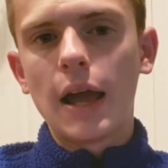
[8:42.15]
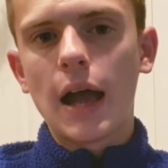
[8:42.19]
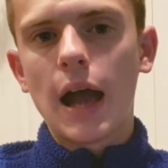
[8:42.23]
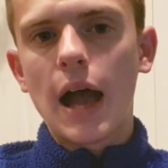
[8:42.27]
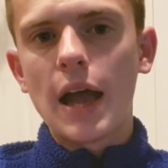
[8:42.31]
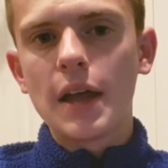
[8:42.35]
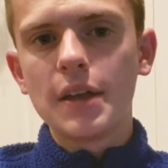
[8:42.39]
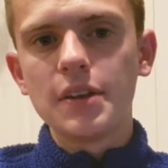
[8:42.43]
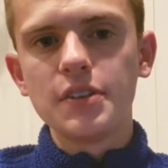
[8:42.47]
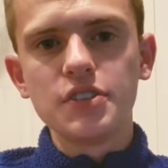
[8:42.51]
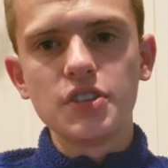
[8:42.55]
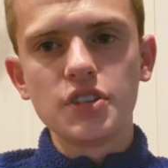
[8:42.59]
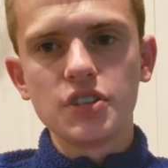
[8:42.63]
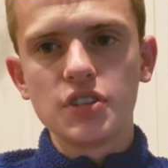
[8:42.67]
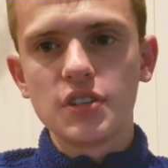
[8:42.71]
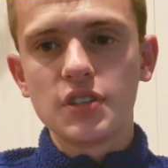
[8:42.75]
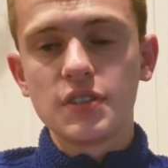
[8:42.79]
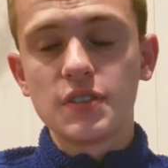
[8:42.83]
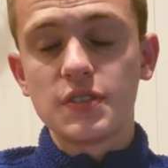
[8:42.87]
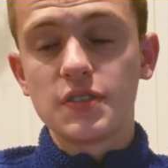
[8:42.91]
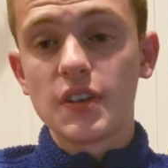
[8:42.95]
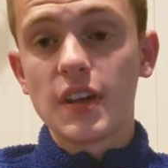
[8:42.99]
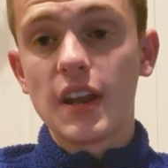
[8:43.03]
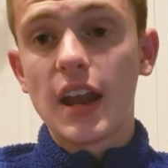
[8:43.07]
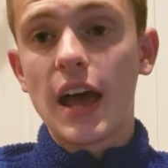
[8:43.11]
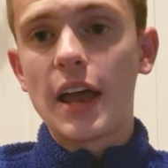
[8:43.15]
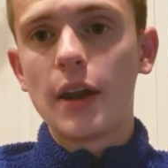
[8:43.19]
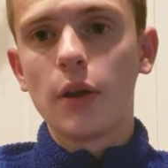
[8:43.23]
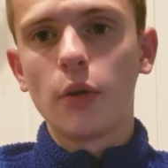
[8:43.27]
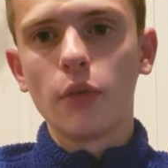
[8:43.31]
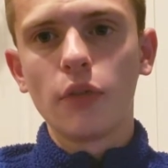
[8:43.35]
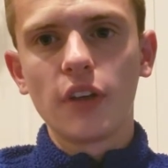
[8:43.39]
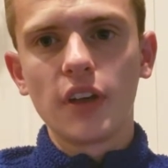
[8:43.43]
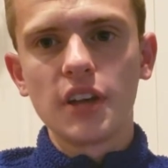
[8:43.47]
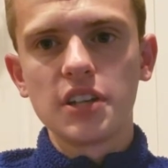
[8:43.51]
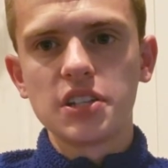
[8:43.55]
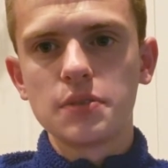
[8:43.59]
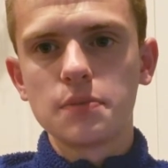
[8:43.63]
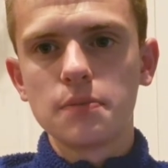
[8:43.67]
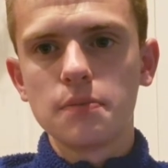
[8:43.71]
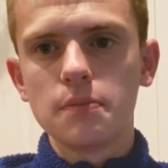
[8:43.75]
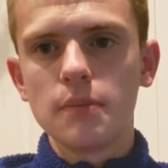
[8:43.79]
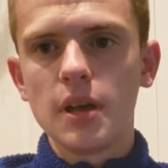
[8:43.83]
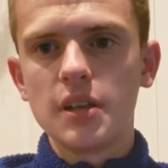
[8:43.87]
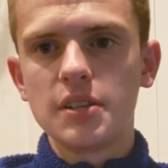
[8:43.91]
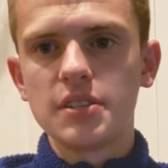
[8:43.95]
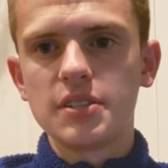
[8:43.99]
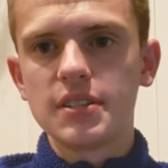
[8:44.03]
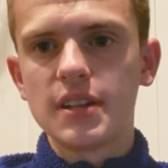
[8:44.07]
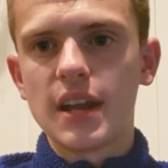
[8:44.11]
I just said I don't think
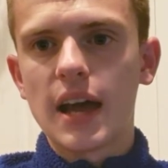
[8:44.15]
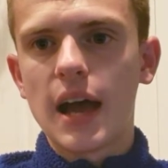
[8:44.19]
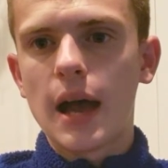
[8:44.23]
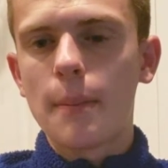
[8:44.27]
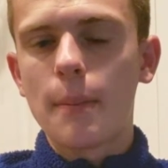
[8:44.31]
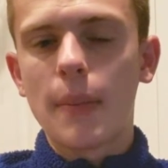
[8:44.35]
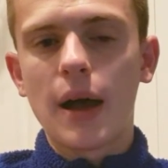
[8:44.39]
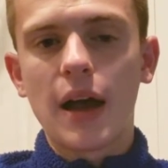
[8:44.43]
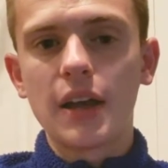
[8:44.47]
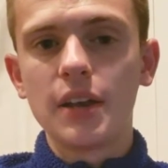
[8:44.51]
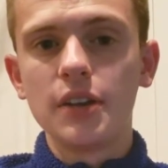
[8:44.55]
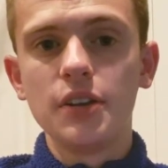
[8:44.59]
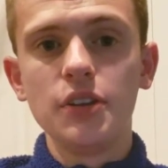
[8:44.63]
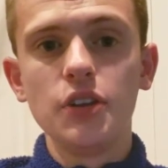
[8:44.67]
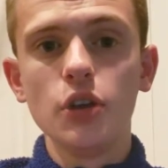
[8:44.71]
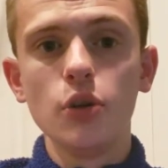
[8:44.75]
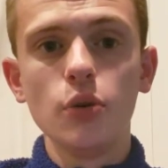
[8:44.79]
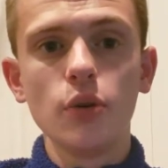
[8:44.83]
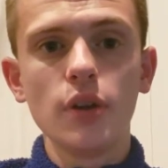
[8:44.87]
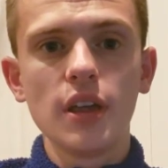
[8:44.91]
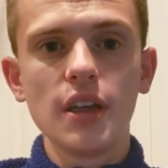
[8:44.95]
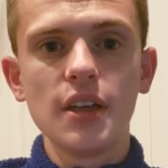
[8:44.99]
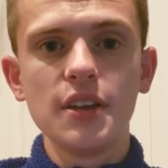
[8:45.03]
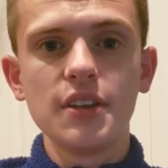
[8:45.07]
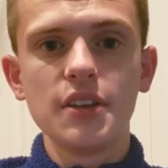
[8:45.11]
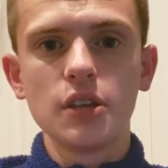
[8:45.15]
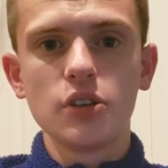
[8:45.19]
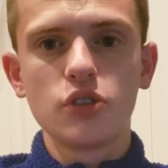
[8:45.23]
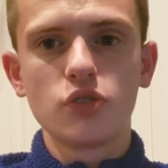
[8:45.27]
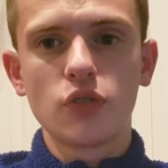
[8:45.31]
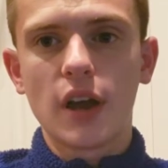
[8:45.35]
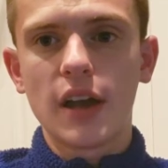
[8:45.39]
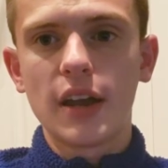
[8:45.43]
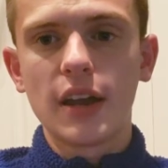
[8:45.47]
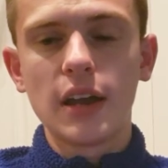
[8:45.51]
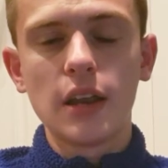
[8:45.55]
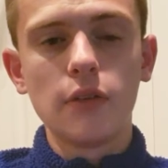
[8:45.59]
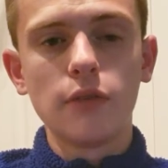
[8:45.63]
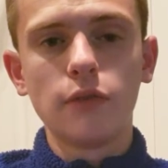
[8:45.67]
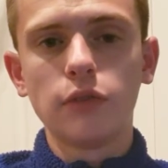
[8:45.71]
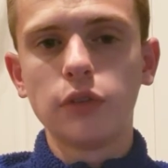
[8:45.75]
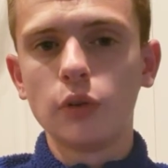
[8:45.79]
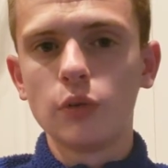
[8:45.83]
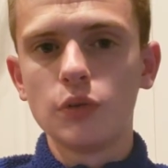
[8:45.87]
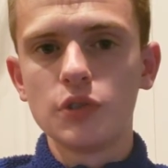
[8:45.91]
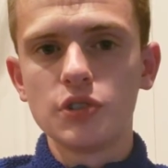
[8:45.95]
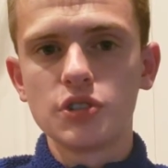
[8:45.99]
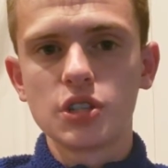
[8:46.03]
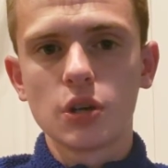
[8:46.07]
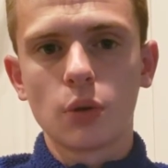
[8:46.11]
it's not my duty to try and
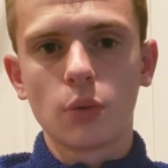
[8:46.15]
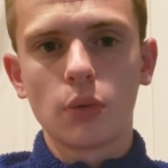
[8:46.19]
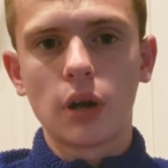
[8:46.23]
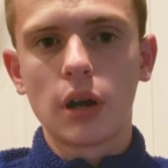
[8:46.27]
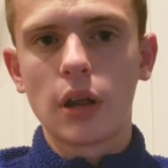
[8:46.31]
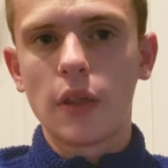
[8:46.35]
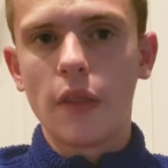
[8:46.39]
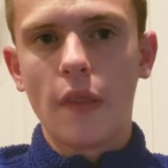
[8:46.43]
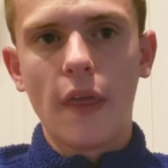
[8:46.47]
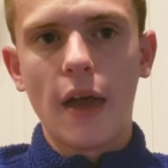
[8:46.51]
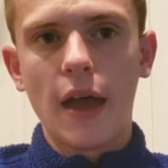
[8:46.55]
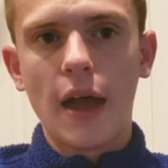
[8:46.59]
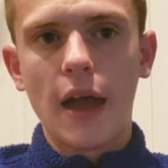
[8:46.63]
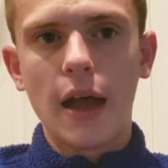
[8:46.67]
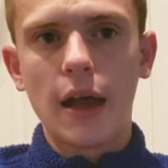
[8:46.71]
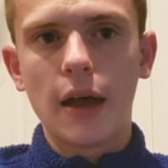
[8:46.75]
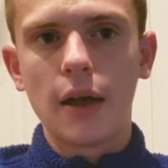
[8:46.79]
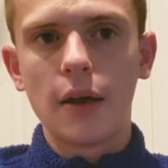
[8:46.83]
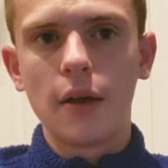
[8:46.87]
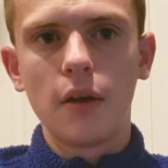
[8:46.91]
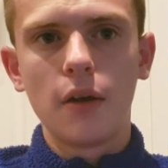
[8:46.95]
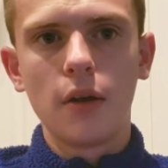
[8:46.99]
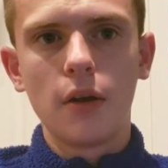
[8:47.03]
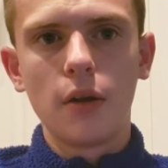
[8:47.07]
influence someone on that.